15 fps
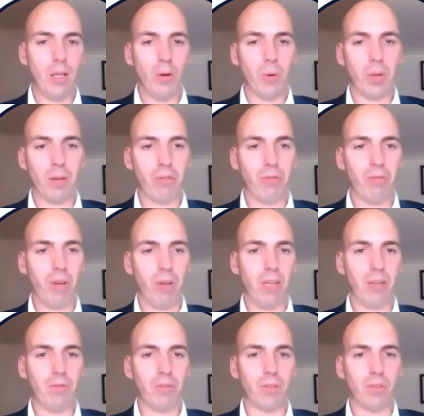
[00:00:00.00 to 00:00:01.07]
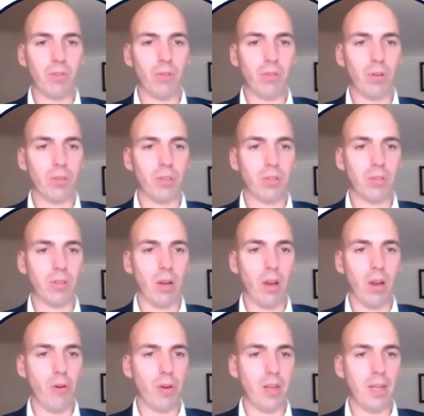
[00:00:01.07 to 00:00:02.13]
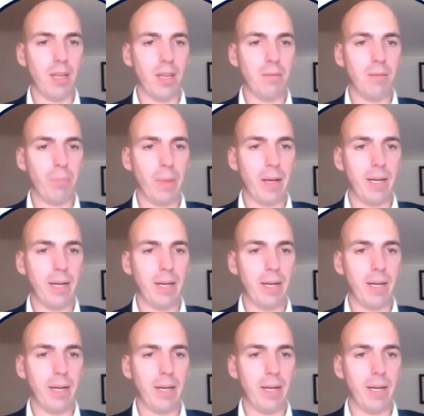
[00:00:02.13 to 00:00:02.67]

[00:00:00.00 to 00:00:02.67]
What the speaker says: We have 3 different sources loaded in.